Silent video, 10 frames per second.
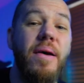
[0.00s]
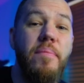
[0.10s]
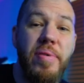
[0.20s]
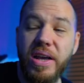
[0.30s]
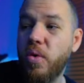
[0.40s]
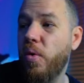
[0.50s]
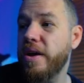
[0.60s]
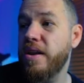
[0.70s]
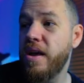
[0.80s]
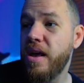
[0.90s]

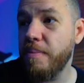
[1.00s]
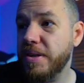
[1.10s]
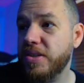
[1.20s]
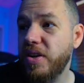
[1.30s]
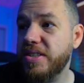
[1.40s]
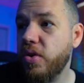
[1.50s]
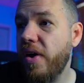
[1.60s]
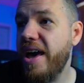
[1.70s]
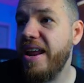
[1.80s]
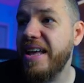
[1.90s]
Bitcoin. So let's go
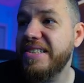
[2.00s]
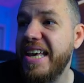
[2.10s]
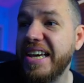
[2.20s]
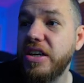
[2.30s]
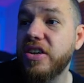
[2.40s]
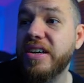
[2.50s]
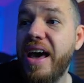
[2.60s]
ahead and take a look